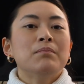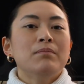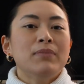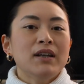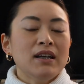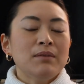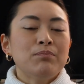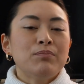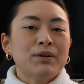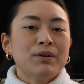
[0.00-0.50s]

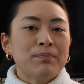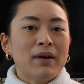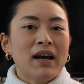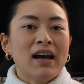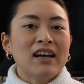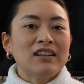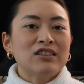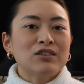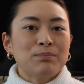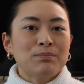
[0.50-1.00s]
be
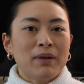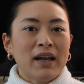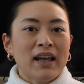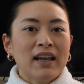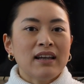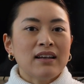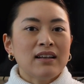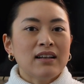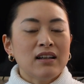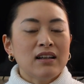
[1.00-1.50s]
prepared to
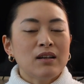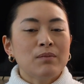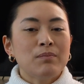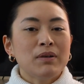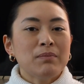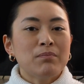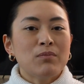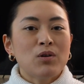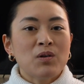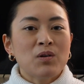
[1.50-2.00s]
pay a little
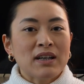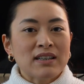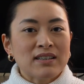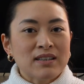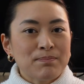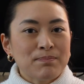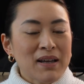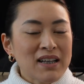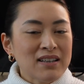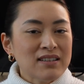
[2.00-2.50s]
bit more
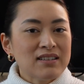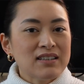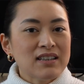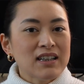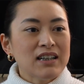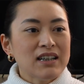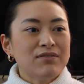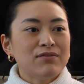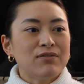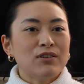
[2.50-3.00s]

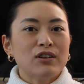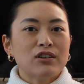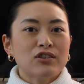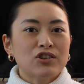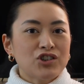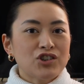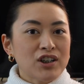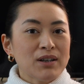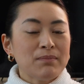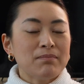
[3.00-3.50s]
expensive for your
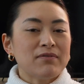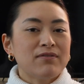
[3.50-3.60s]
trip.